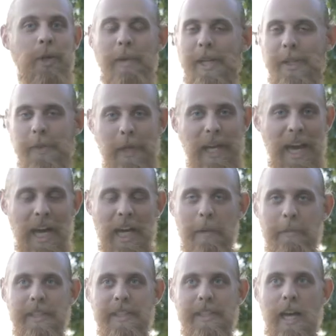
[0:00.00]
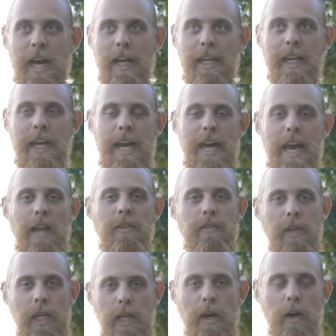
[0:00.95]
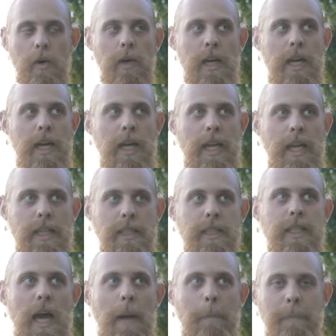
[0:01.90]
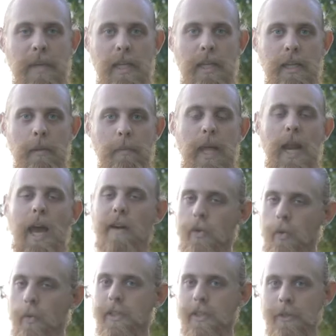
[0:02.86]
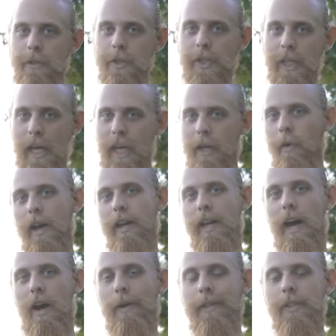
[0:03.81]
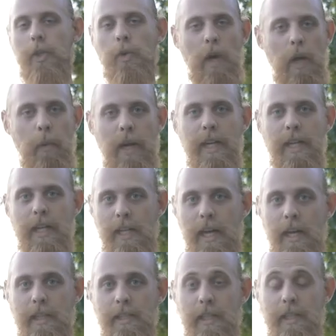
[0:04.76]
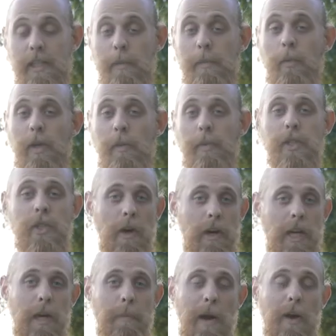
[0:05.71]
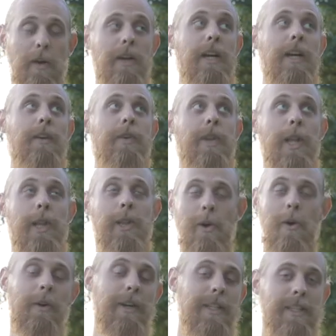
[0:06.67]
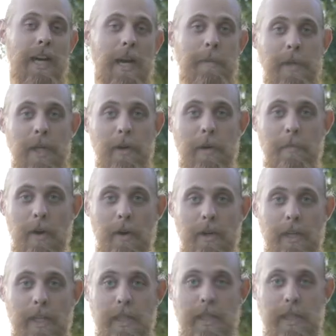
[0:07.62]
or because we can't come inside. And video is that medium that everyone's understanding right now as a great way to connect. And it's something we've been talking about for the longest time here at marketing